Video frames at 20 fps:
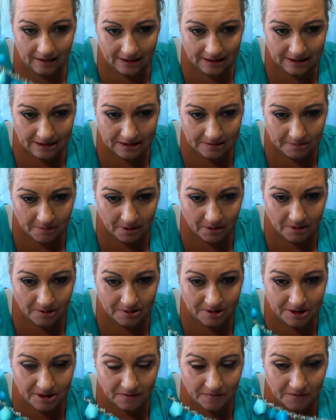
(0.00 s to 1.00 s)
Small
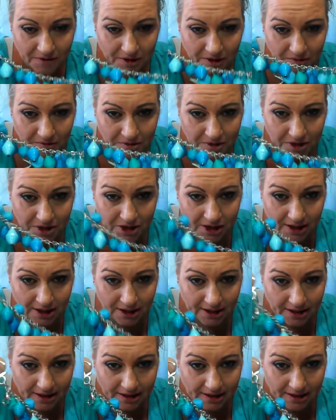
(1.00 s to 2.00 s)
silver tone
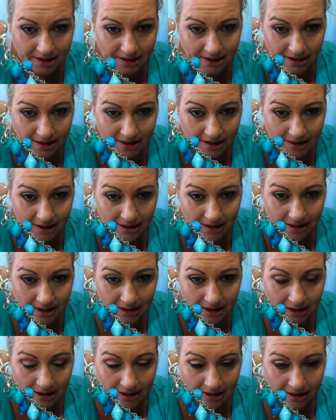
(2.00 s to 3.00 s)
chain,
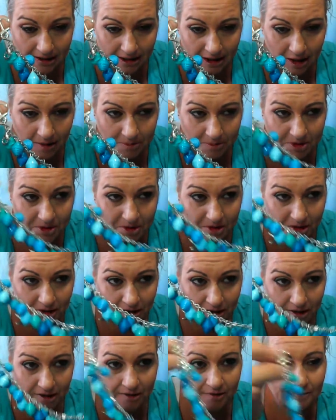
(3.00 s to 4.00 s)
lobster
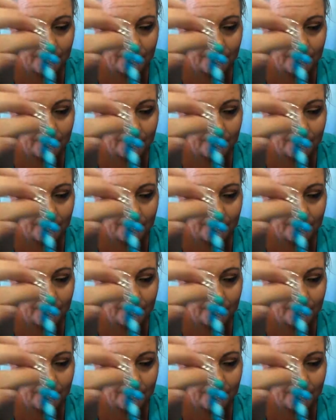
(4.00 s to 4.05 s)
claw.